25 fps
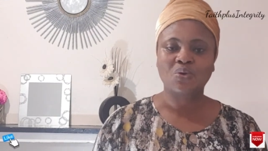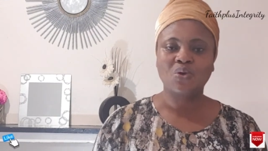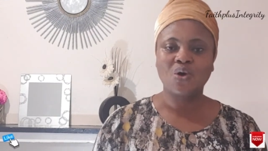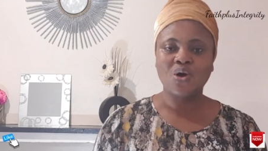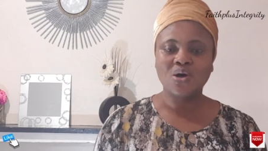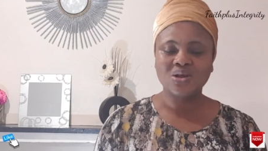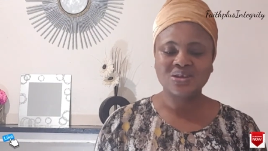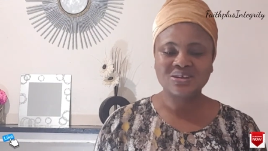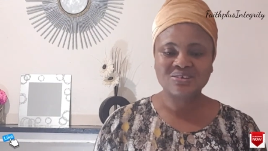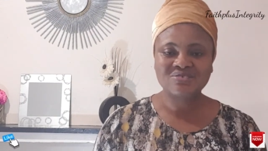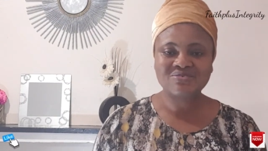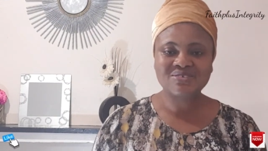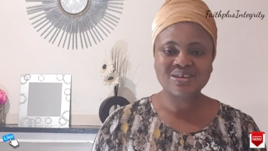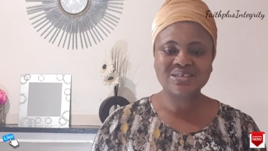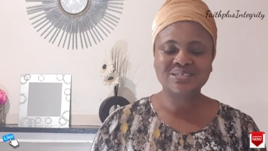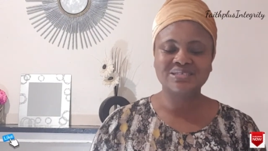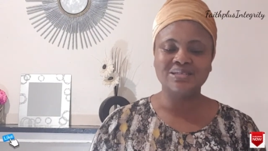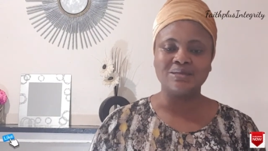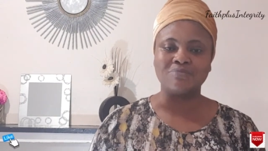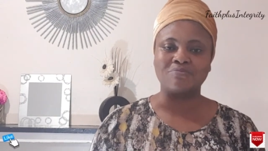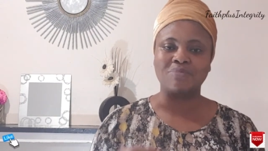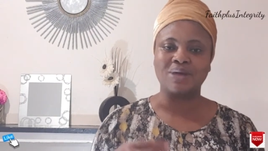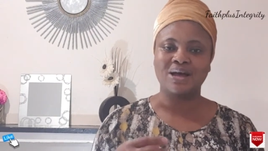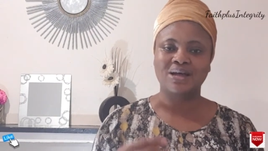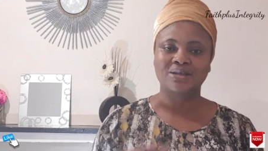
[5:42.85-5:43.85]
God
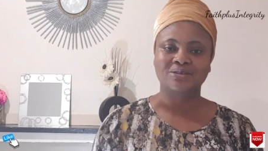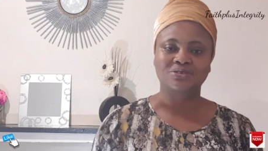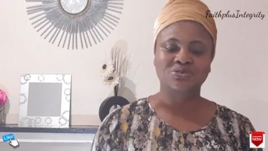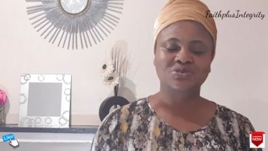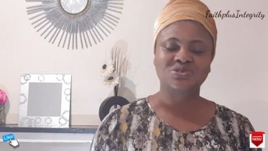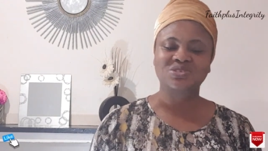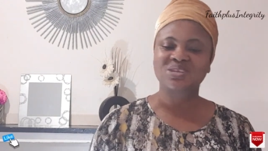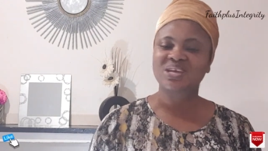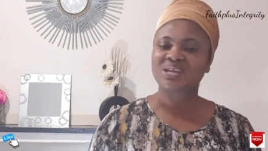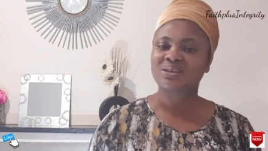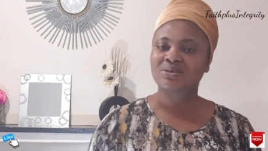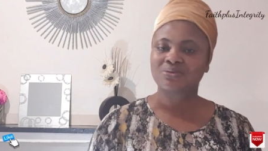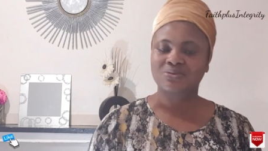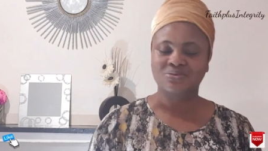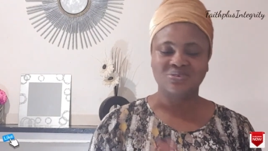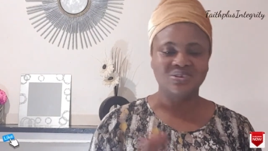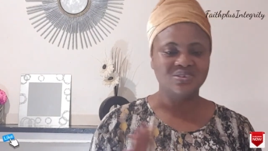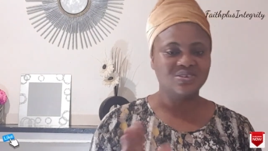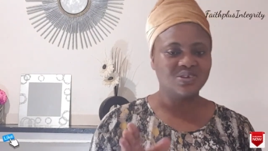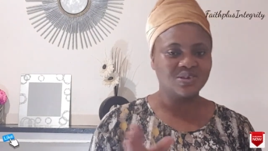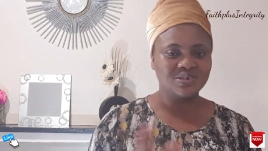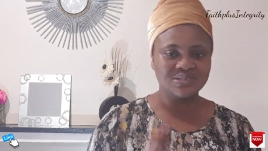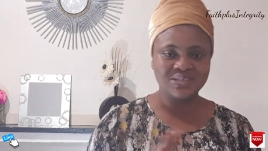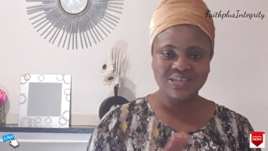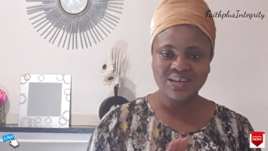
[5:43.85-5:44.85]
raised the man to say, no,
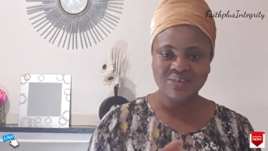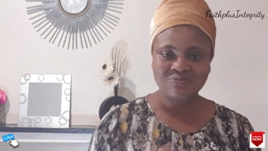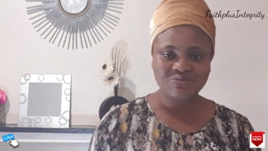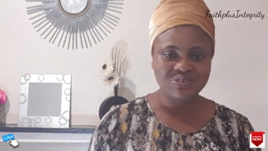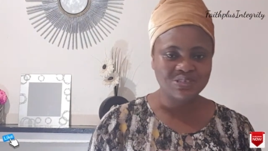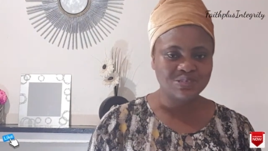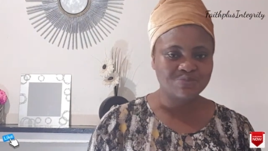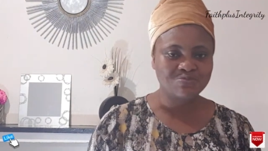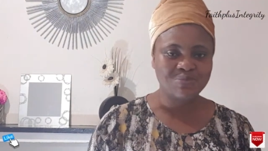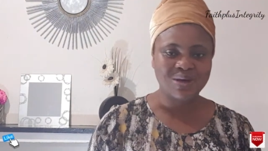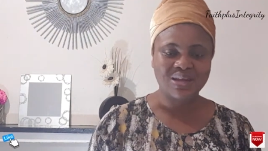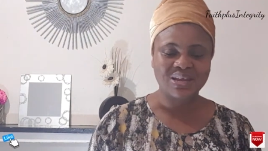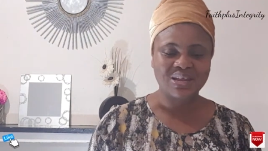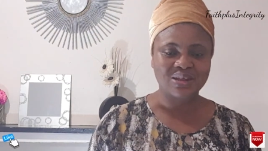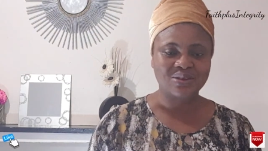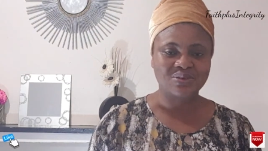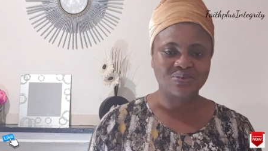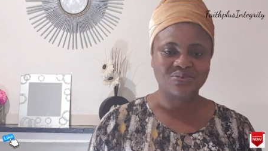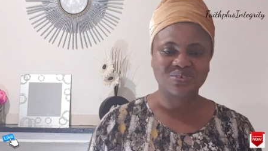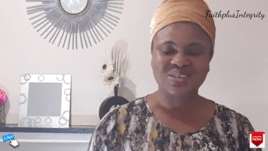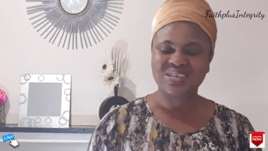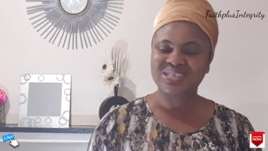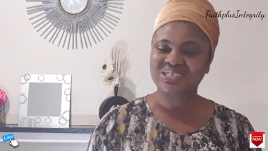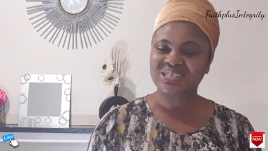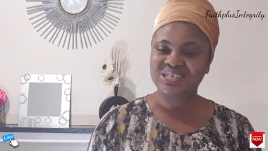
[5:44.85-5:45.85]
just leave this man
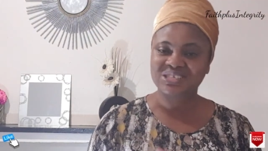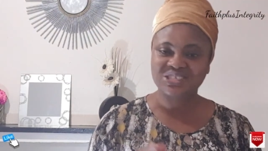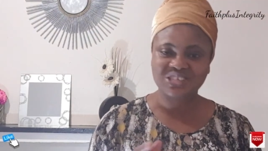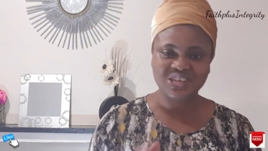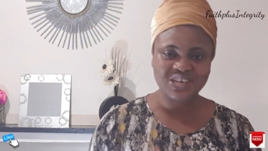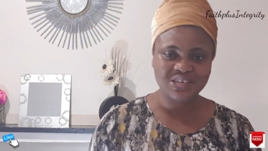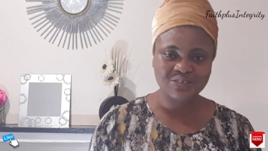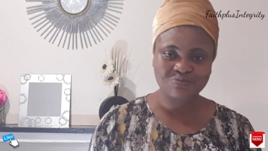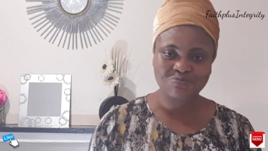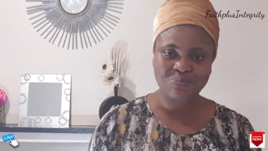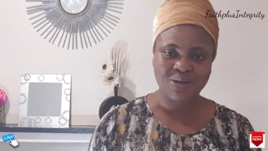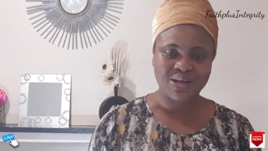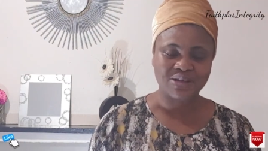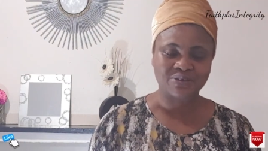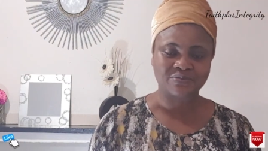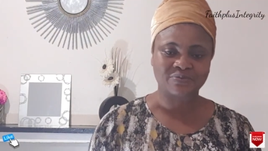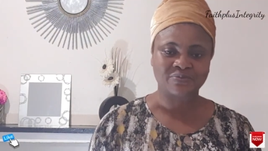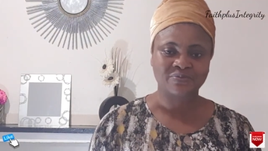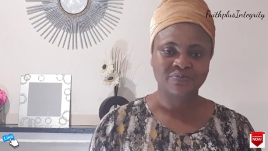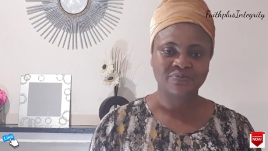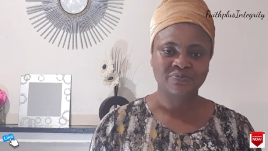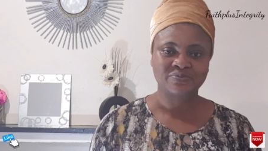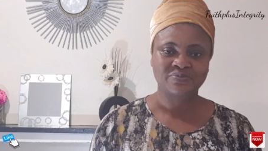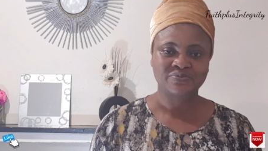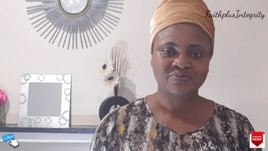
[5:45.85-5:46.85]
alone. He's a changed man.
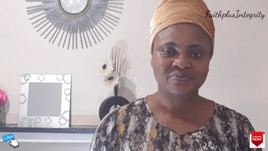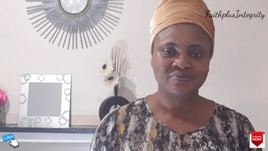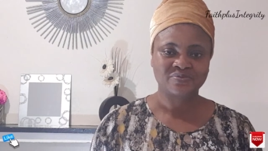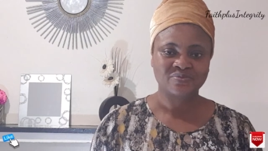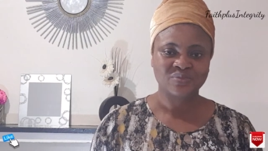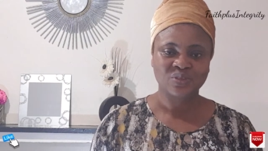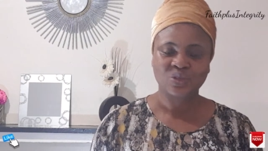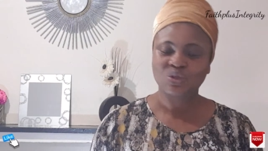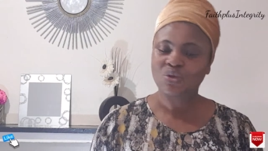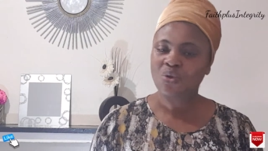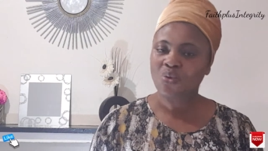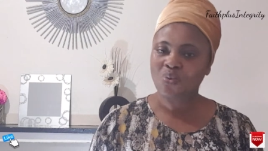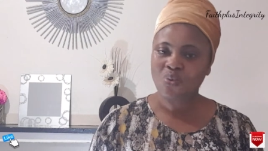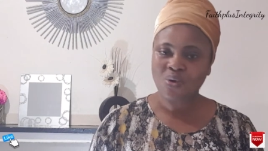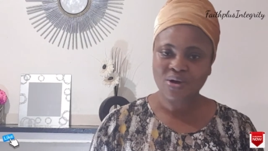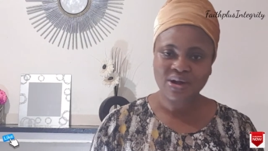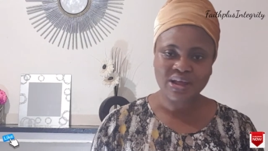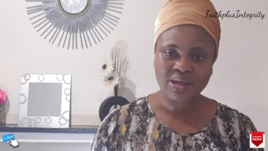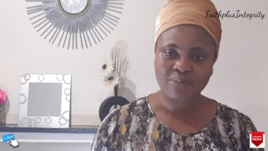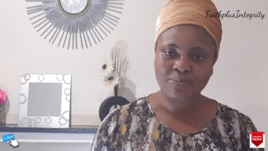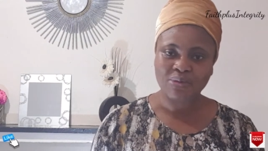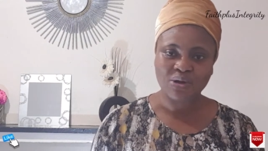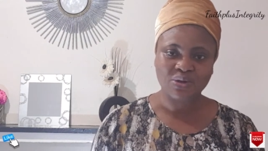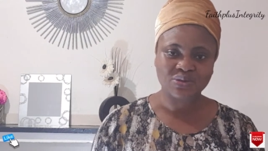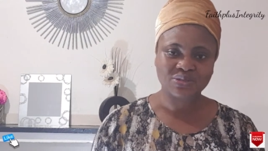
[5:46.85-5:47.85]
Don't
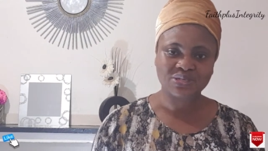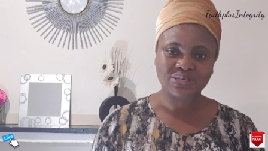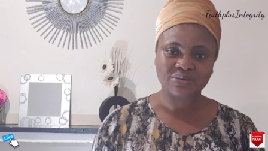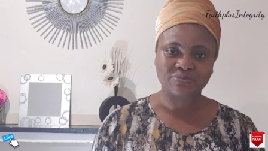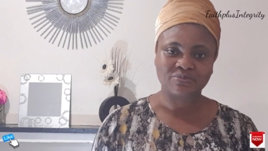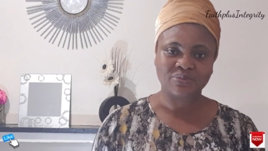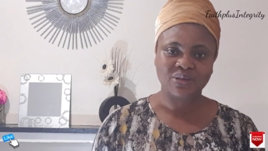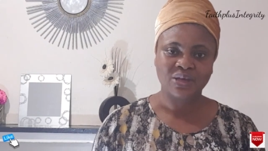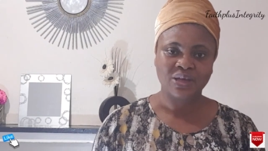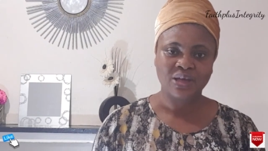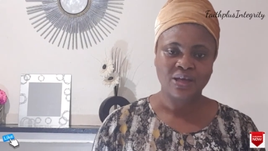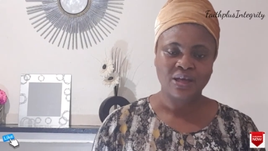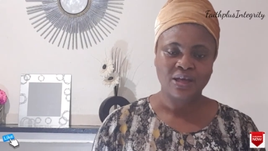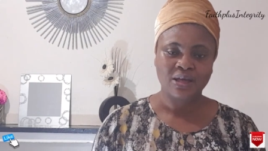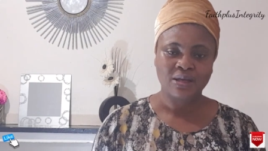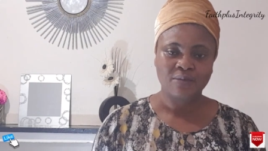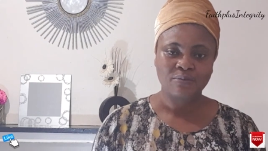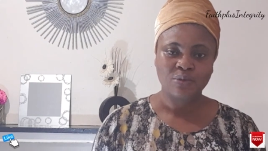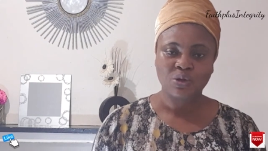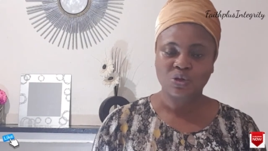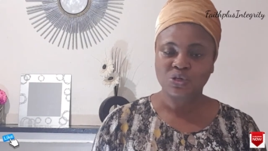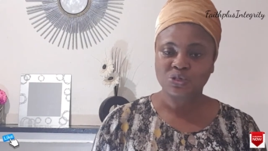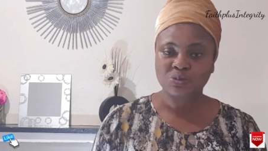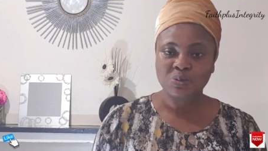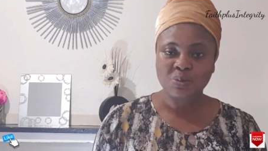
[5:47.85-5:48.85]
worry about him.
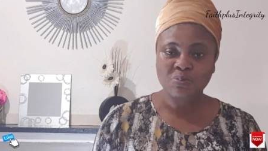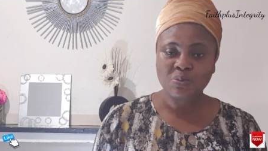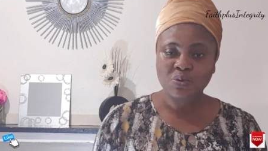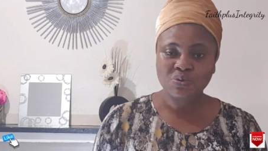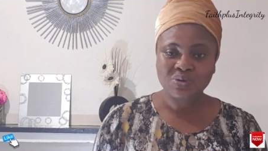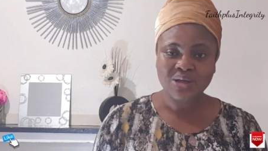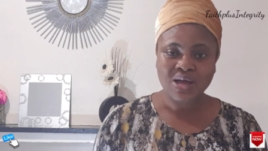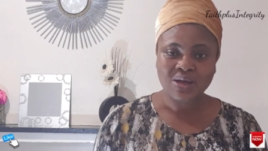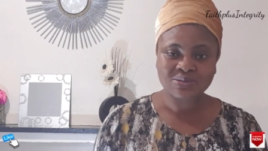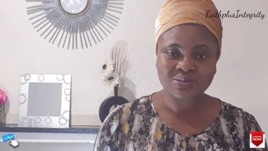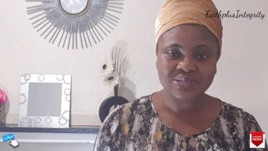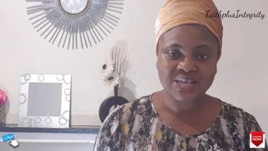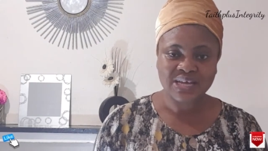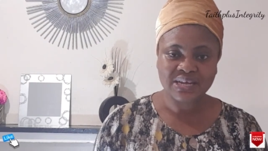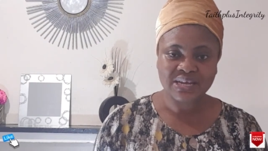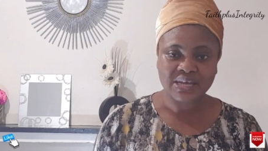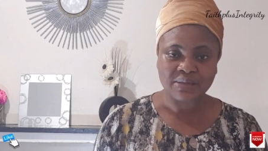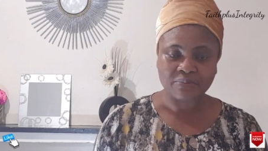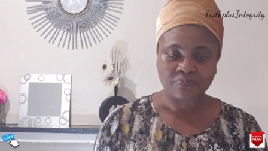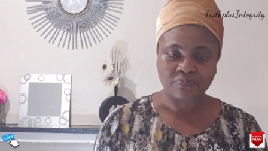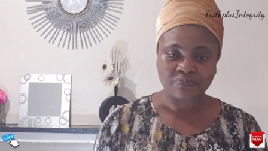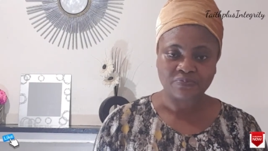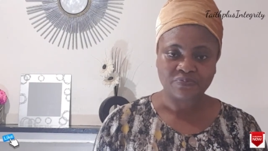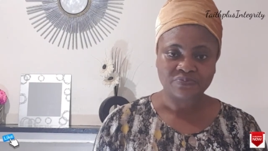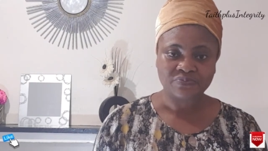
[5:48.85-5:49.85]
Because people doubted
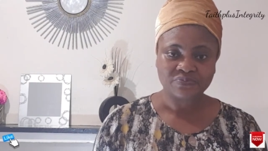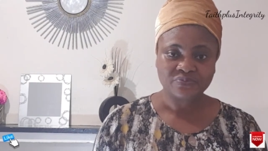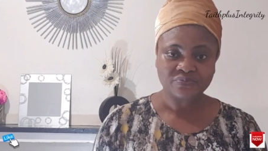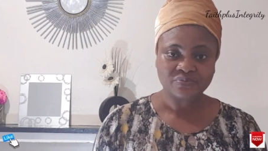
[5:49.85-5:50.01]
him.